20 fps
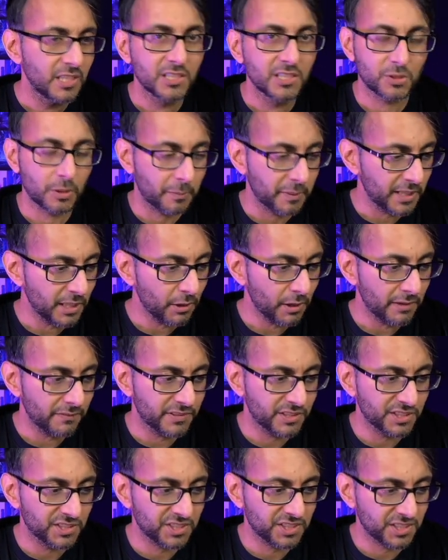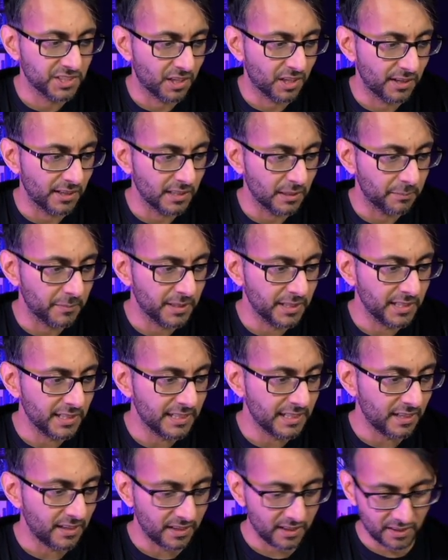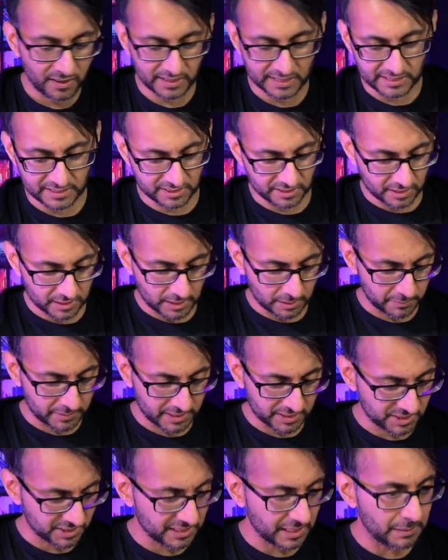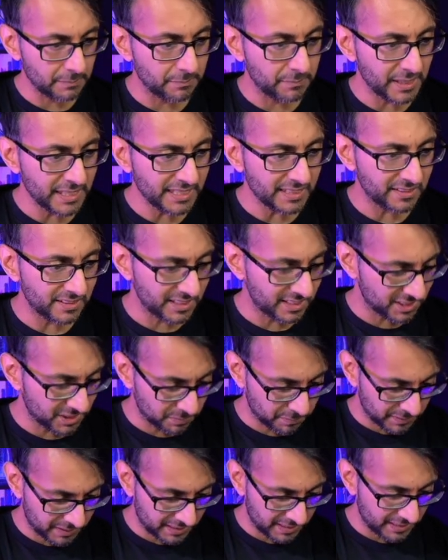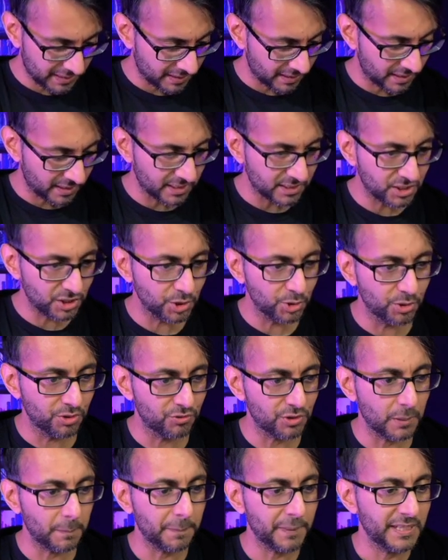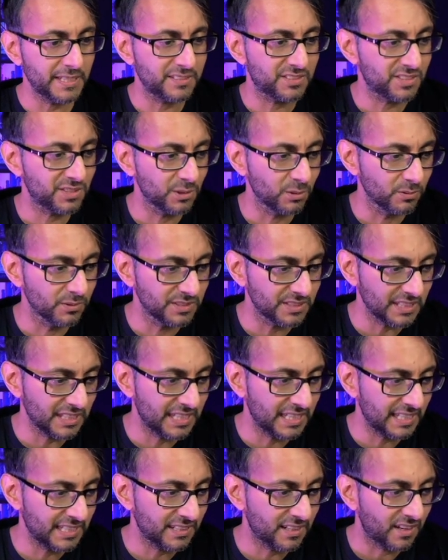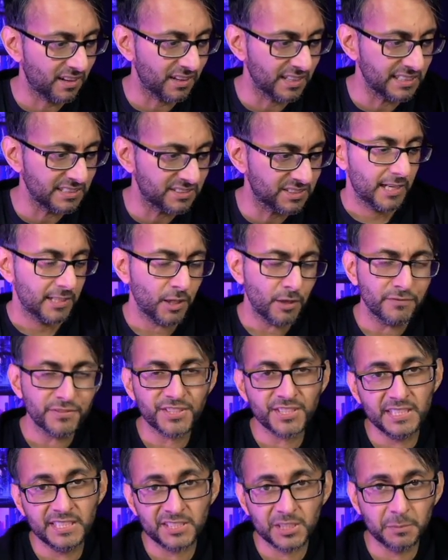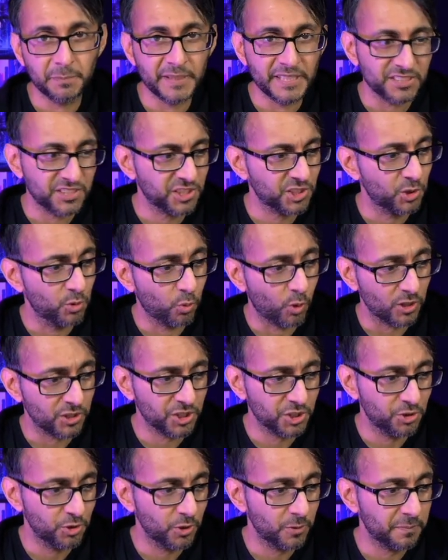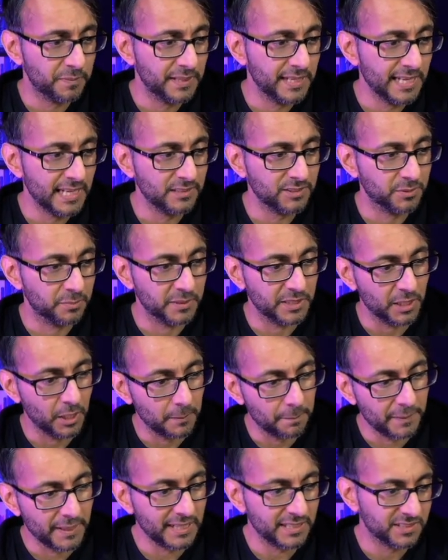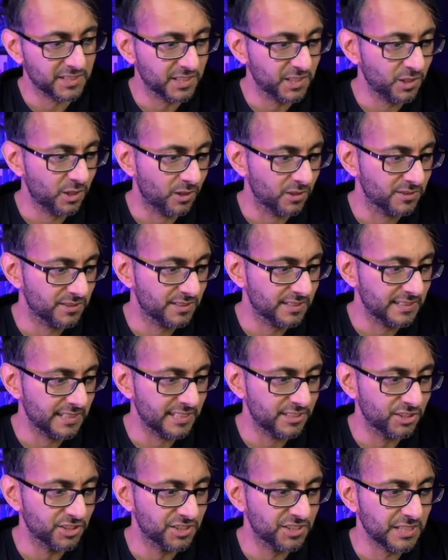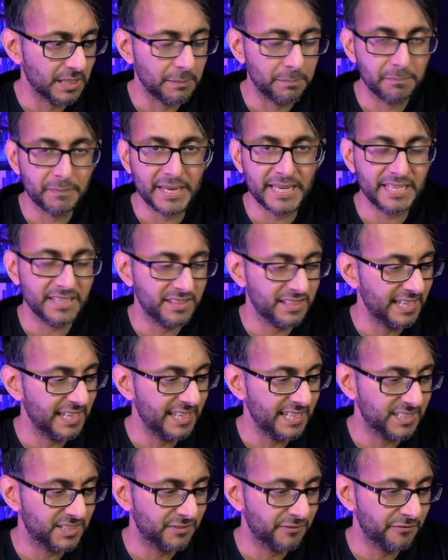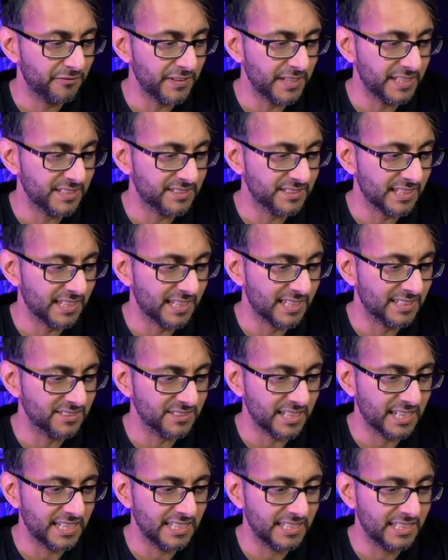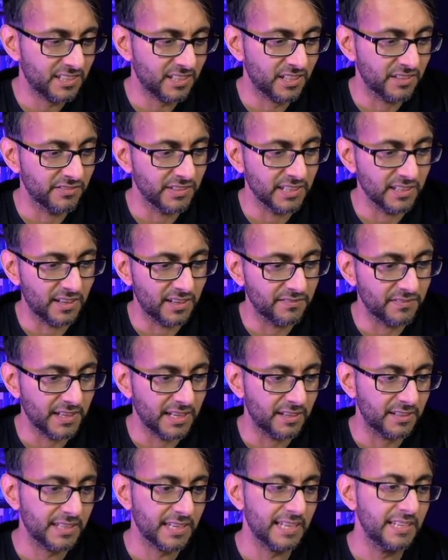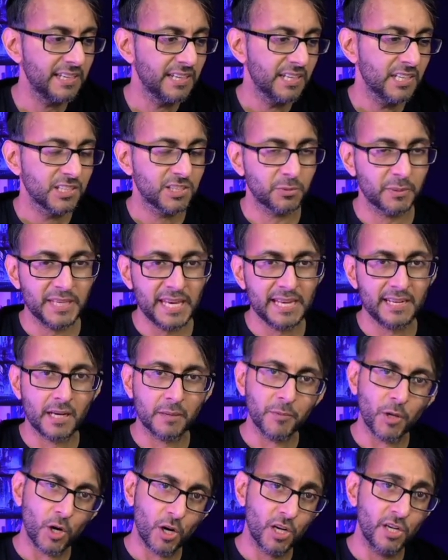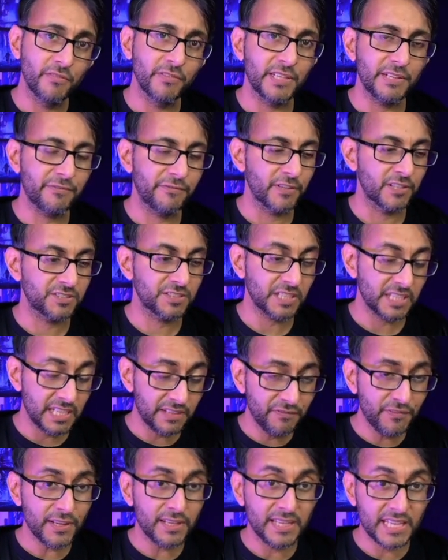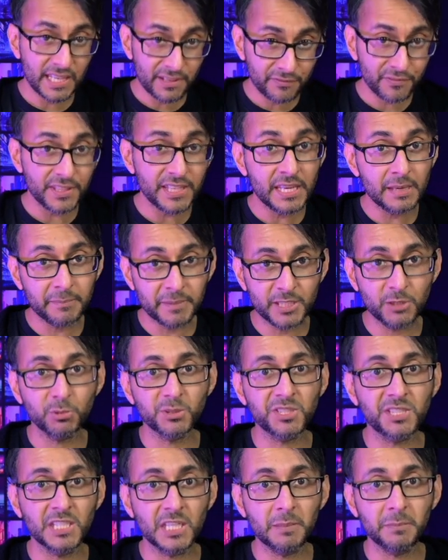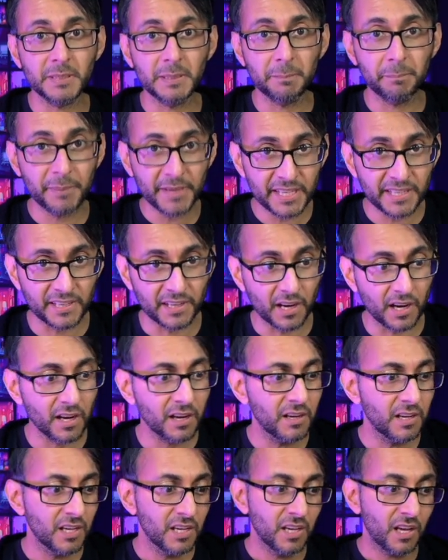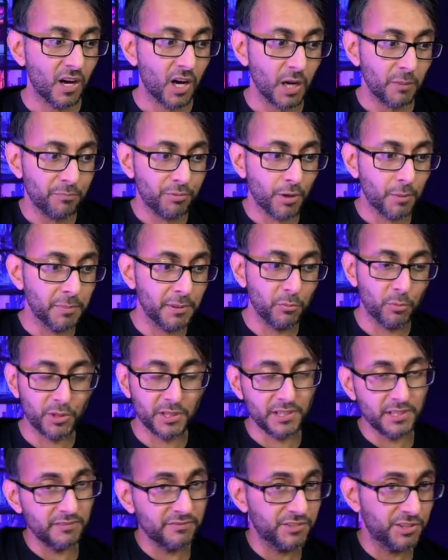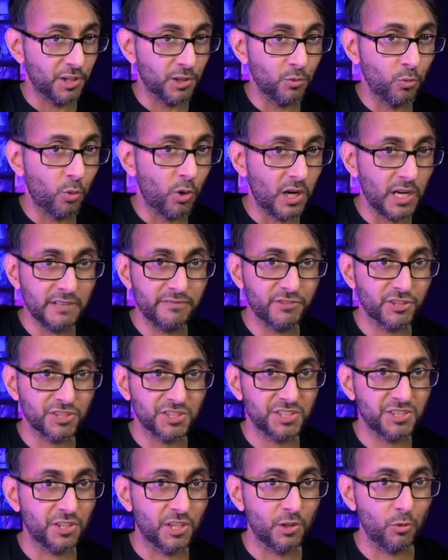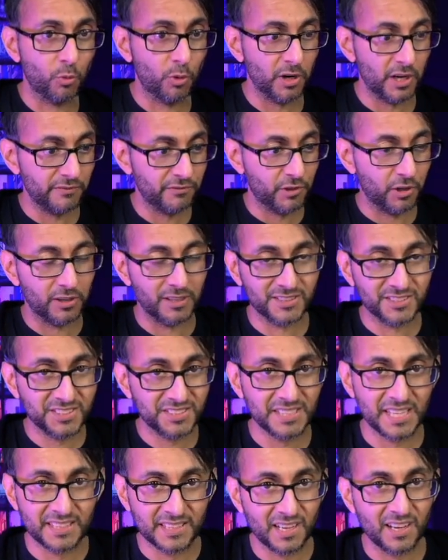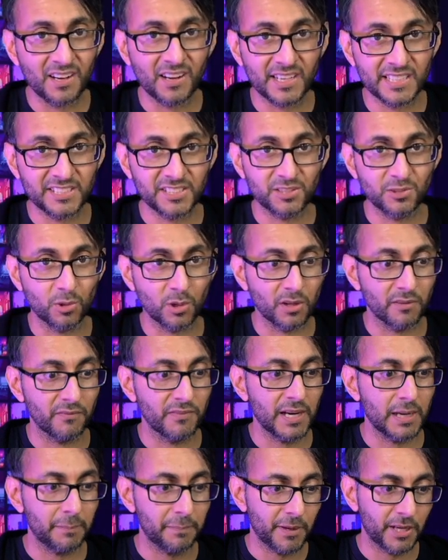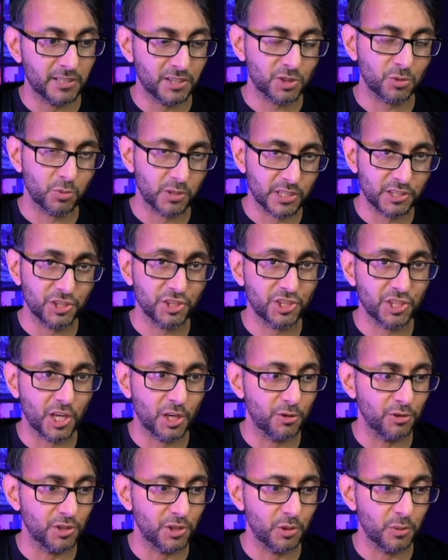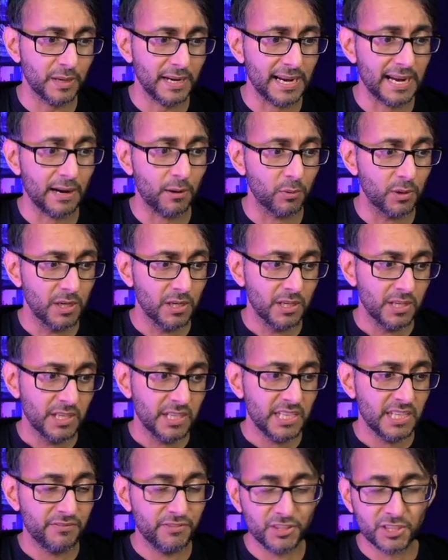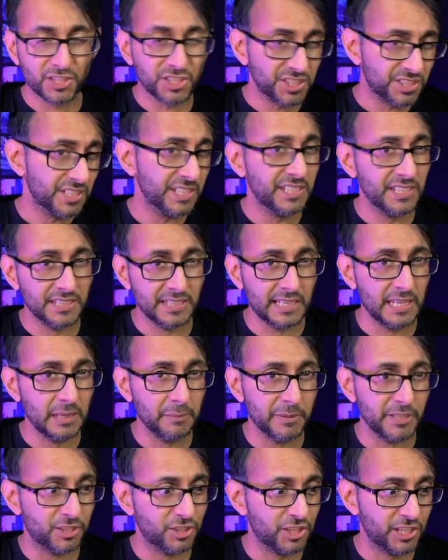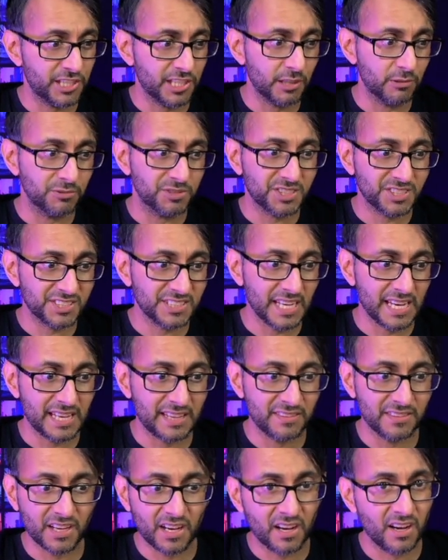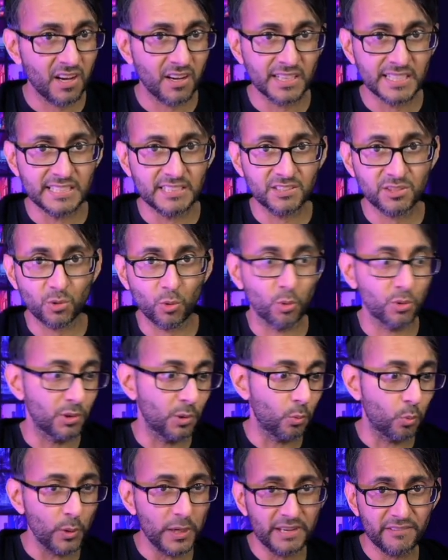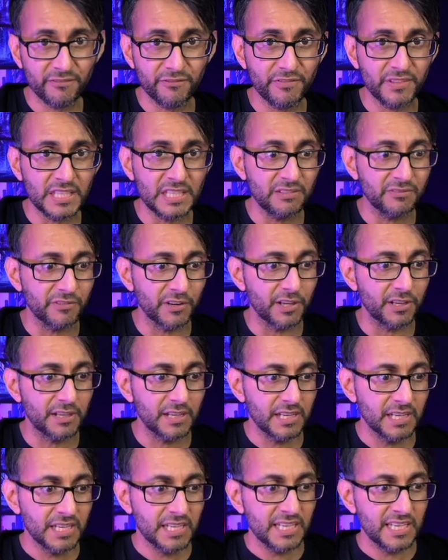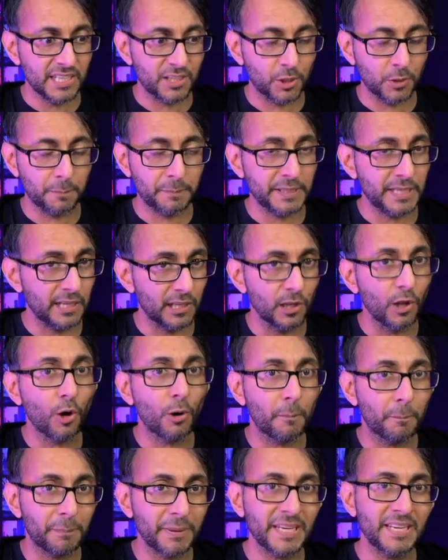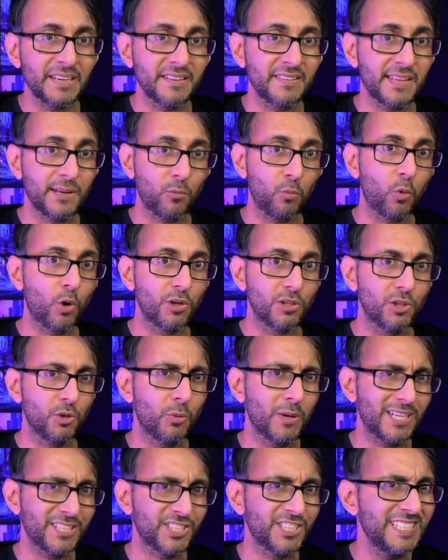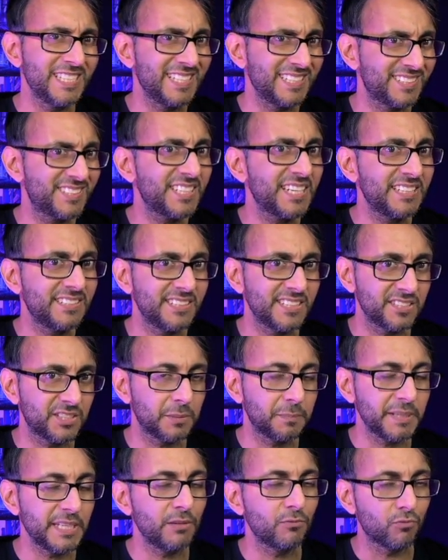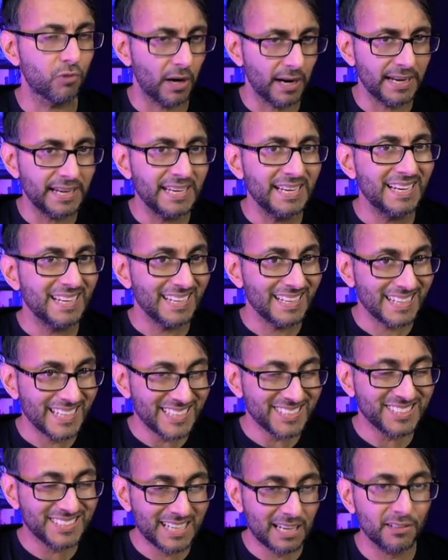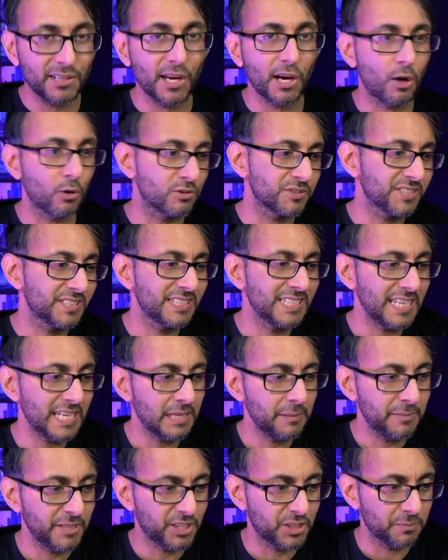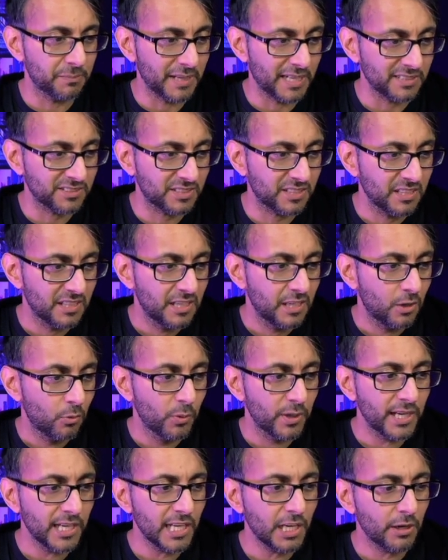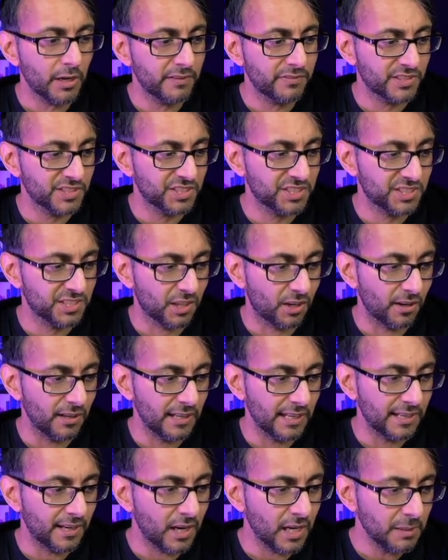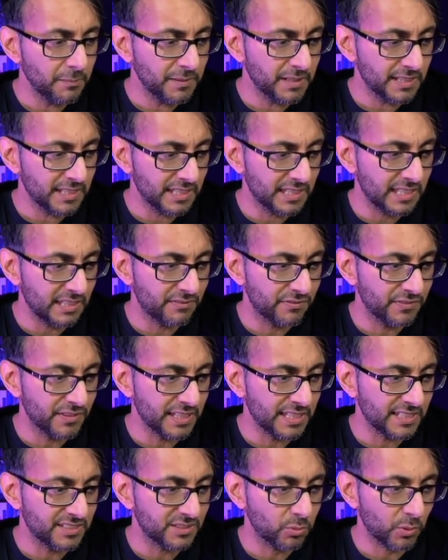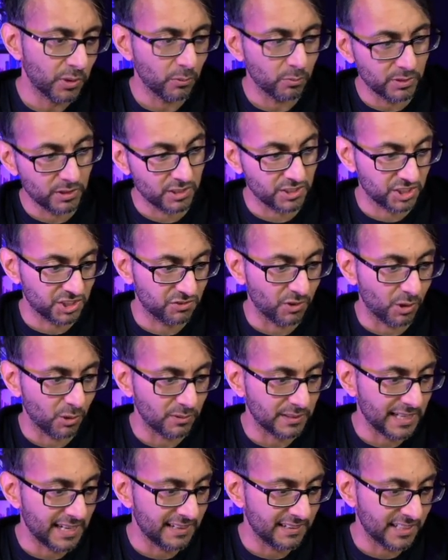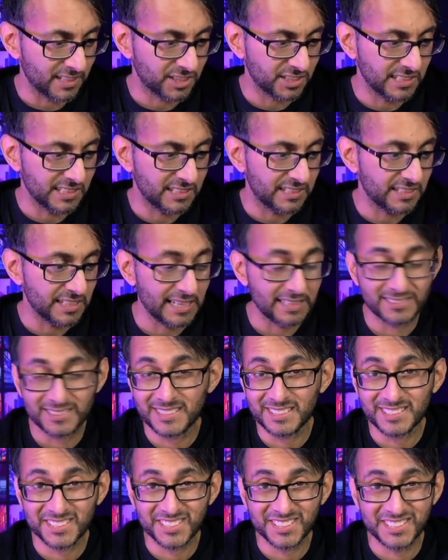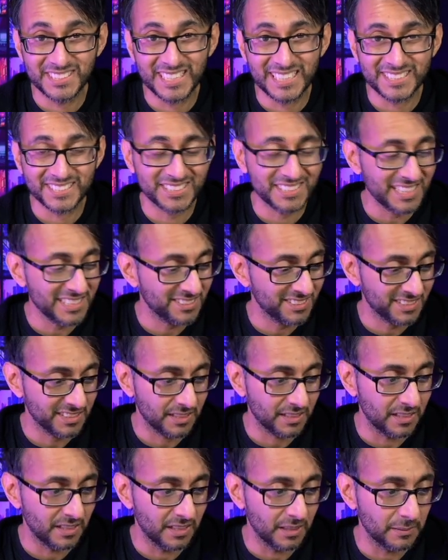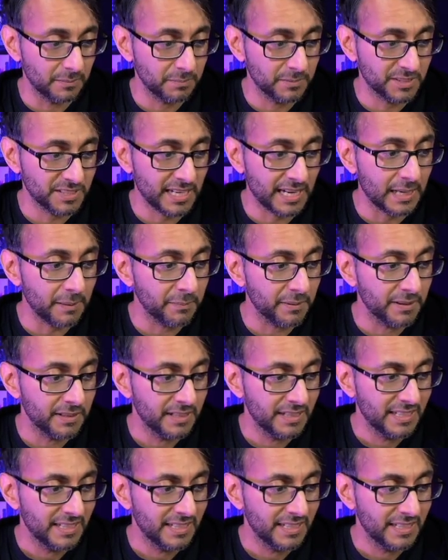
So I'm going to go over to style, I'm going to go to height, and I'm going to say make this be uh, two hundred pixels in height. And obviously it's a bit squashed up now, so I'm going to go back to content and just say make it fit as a cover like that. Okay, so again, I'm not overly fussed. If it if the image was going to be bigger, I probably wouldn't have done what I've just done, where I've gone and set the height and all of that. But I just want to show you how, if you just stick in an image and you don't set the height or the width even, it could be a lot bigger than what you actually intend it to be. Right, let's now get on to the image mask. We're going to go over to style, and I'm going to give this, well, we've got to scroll down actually, down to the C S S uh, tab,